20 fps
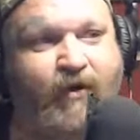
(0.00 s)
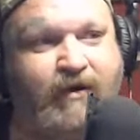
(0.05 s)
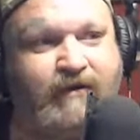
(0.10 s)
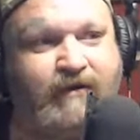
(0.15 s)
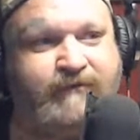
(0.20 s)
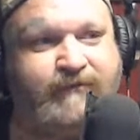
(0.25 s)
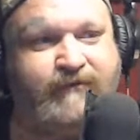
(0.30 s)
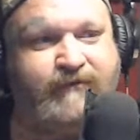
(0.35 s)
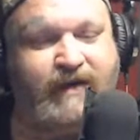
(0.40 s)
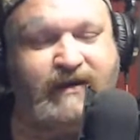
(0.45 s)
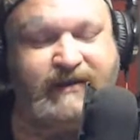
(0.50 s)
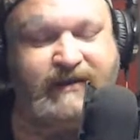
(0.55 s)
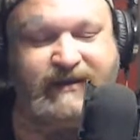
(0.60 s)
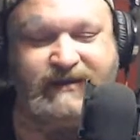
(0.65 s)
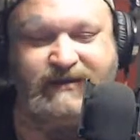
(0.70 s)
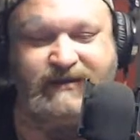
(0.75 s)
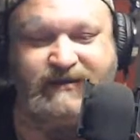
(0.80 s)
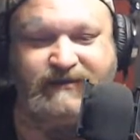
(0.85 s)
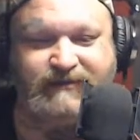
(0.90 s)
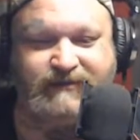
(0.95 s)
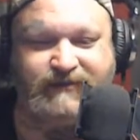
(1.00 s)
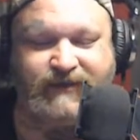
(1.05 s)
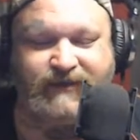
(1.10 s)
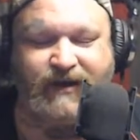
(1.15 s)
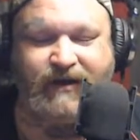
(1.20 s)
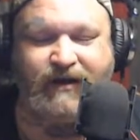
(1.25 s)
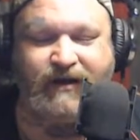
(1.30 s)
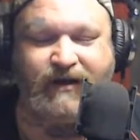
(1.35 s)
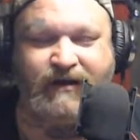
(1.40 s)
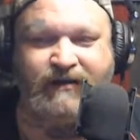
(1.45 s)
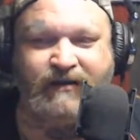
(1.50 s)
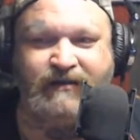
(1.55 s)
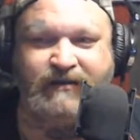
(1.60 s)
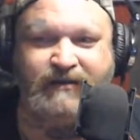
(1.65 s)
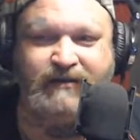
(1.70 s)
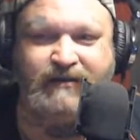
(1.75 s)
more funny is uh,